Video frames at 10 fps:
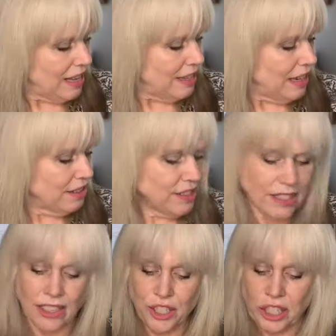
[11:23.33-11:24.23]
Now,
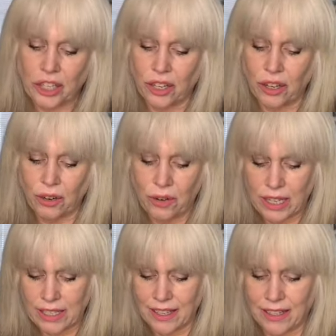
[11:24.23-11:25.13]
Sashiko
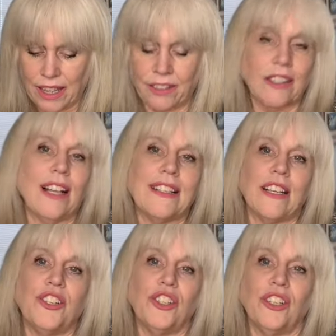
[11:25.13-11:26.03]
is another class I
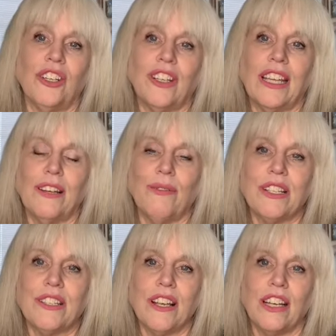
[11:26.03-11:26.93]
took. It
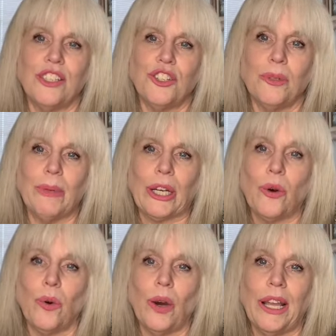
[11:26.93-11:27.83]
was Jill
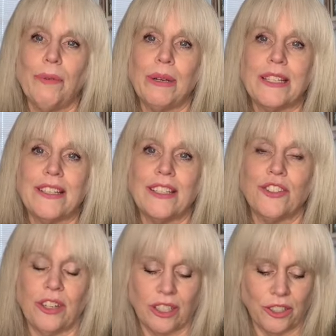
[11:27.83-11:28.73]
McCoy was the
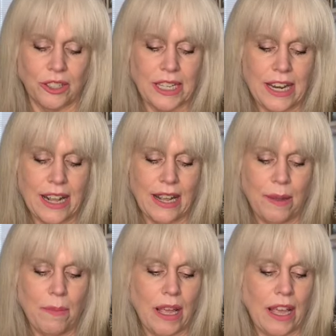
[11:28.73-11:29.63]
instructor's
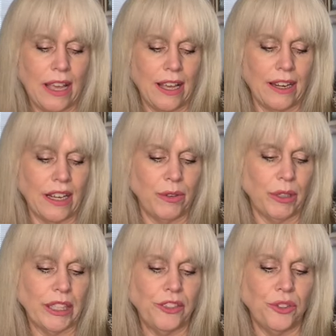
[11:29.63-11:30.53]
name, and I
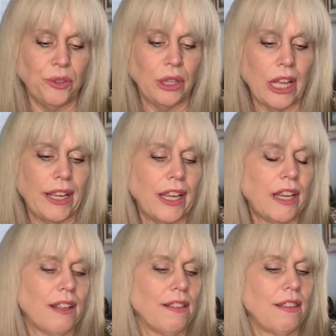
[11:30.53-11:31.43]
really do like
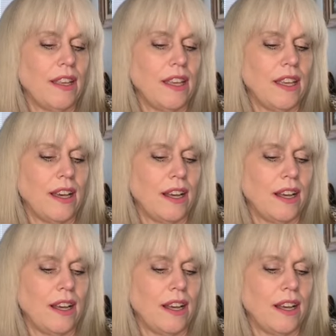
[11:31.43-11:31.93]
the